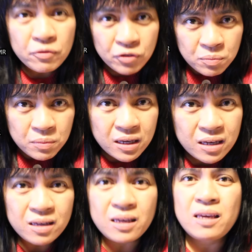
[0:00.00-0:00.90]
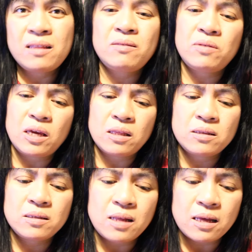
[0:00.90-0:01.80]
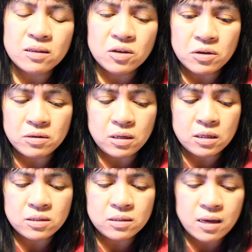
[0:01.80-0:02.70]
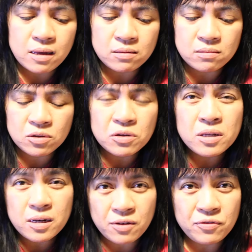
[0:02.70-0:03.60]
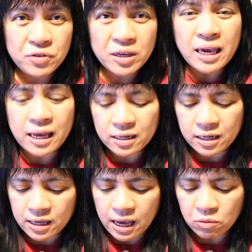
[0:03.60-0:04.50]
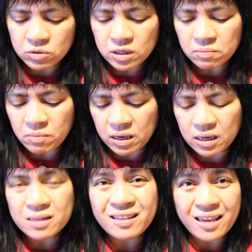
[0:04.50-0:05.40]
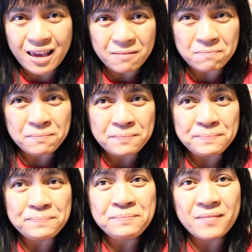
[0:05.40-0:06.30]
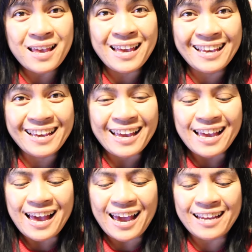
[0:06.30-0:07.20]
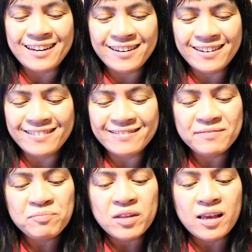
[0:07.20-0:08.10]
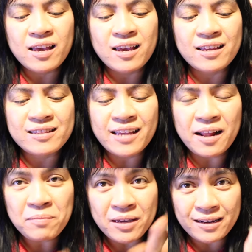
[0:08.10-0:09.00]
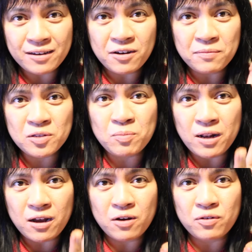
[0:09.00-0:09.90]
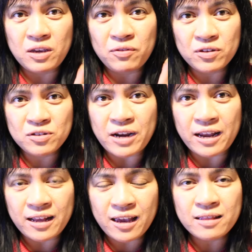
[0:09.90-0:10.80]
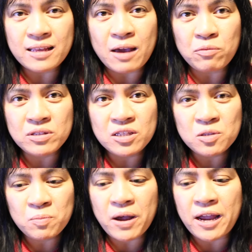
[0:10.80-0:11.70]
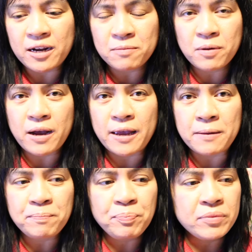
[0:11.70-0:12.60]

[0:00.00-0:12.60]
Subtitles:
for me, it's not good. It's not good enough for candy. I wouldn't make it again. I don't know. Tell me in the comments below if you tried it. I was inspired by